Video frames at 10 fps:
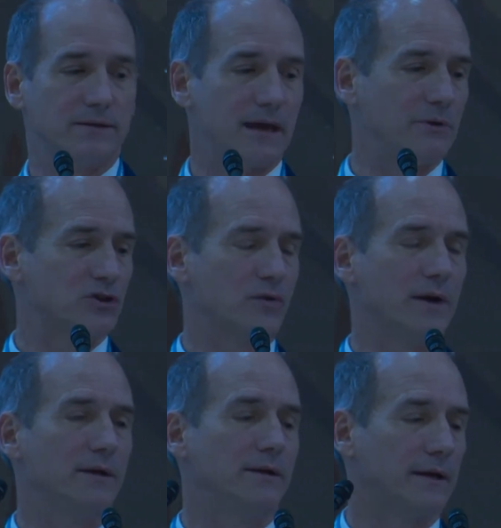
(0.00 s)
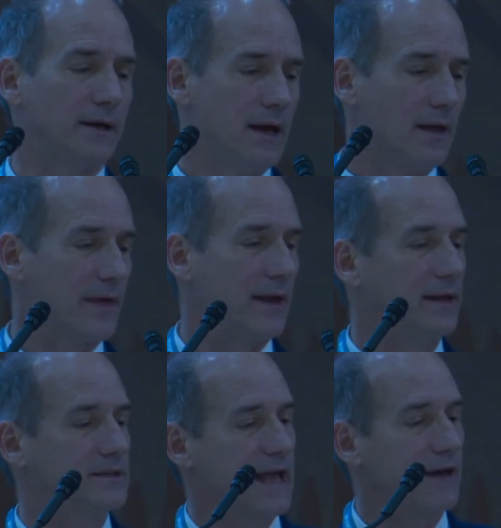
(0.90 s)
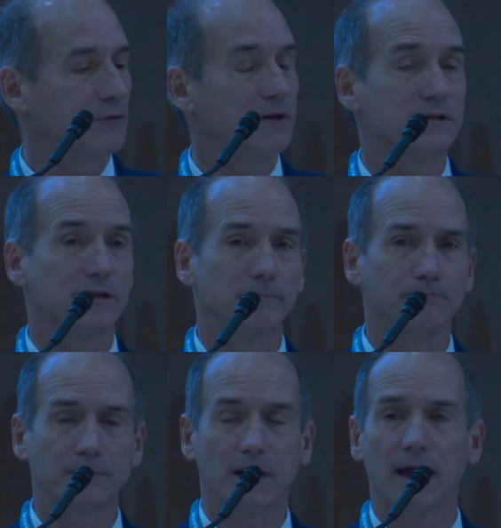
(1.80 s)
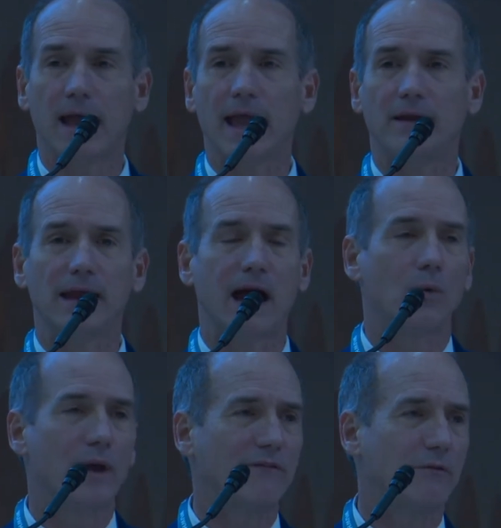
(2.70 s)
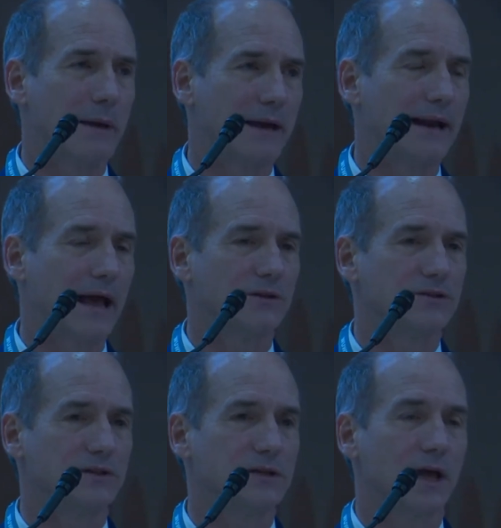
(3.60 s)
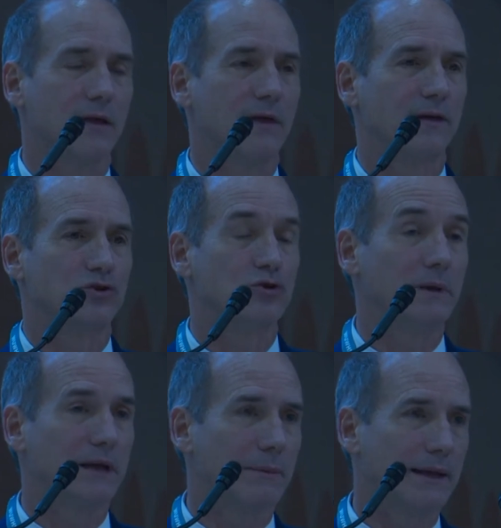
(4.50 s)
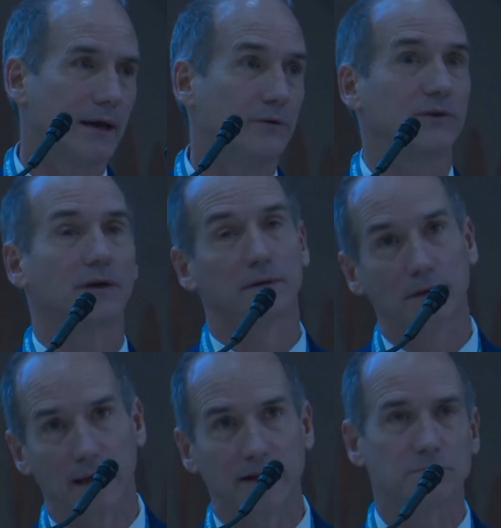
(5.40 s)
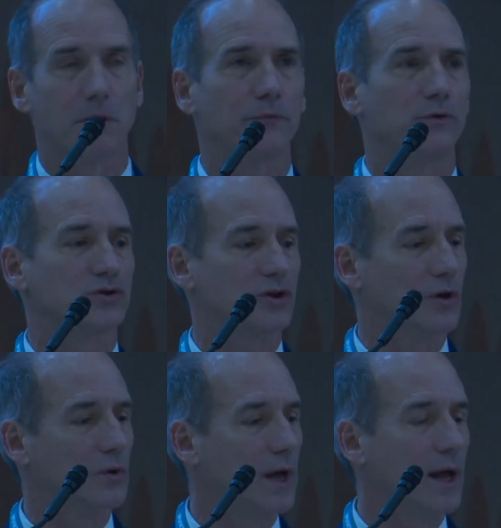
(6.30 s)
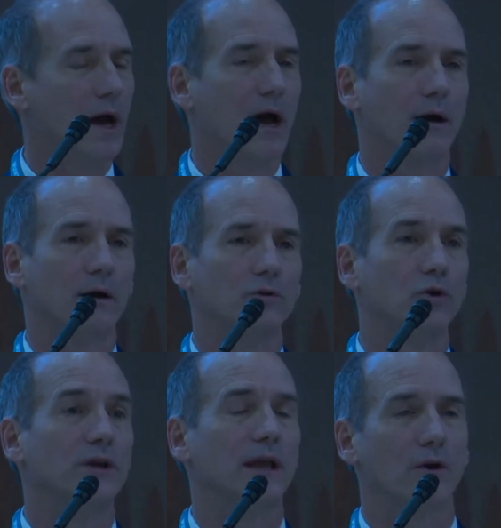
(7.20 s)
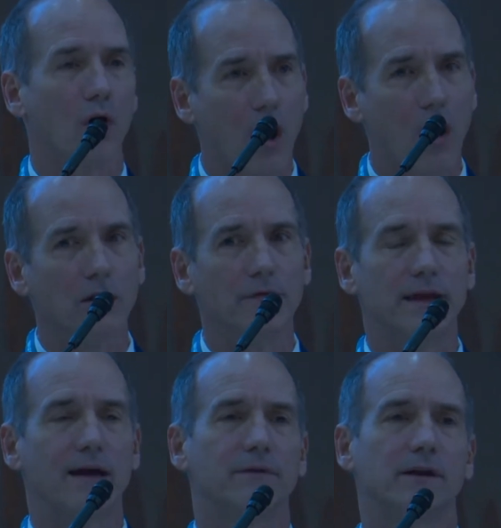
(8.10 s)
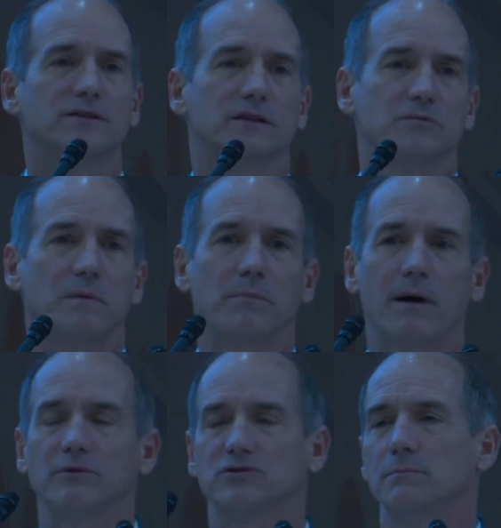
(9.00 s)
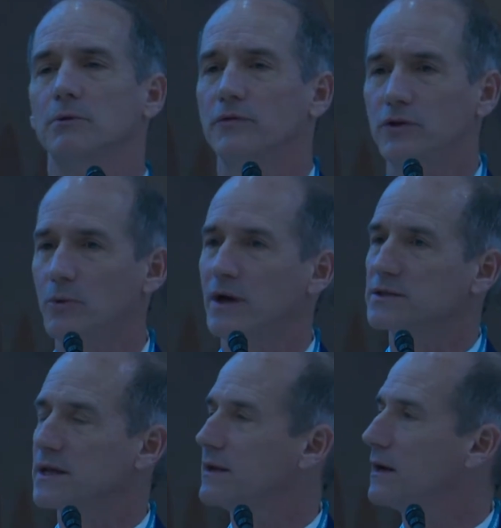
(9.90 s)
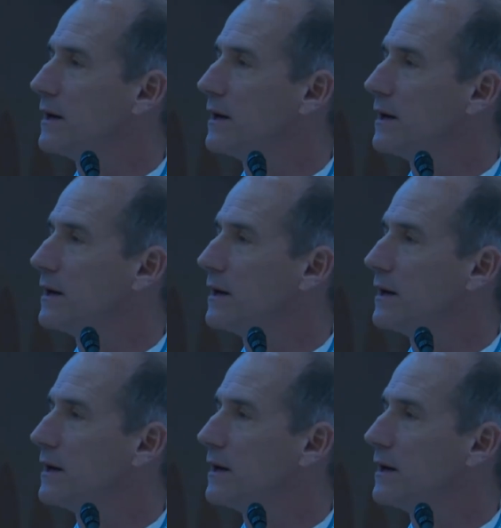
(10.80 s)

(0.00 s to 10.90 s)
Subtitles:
demonstrated that its efficacy, and now we have a meta-analysis that should be coming out in the next month or so, looking at all of the evidence that's been published in both the U.S. and